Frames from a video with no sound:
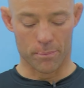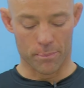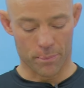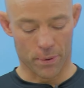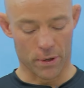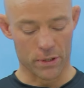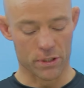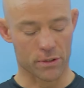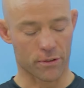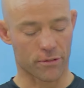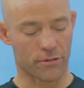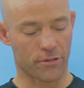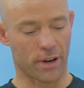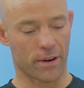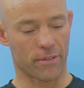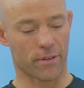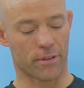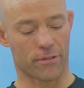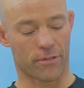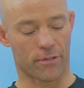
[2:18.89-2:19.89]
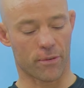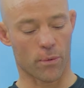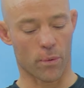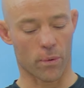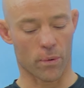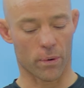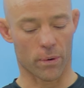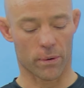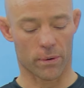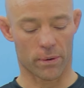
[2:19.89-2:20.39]
Personal favorite
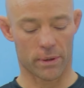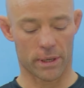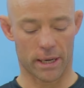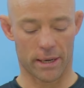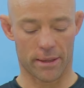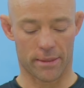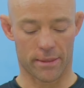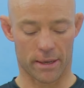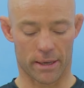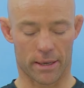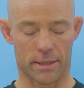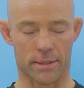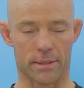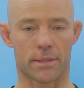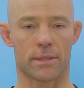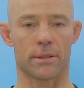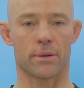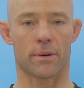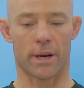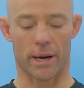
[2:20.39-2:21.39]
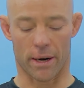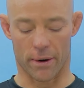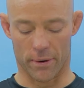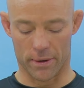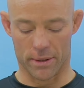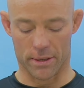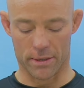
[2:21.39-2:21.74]
for anything concealed carry,